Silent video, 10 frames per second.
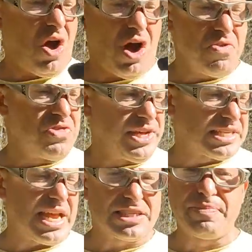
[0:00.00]
this
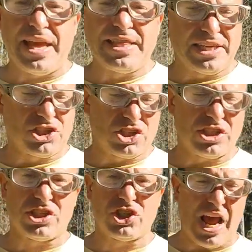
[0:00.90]
has made this
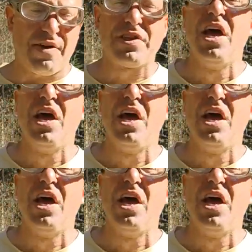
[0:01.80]
shaft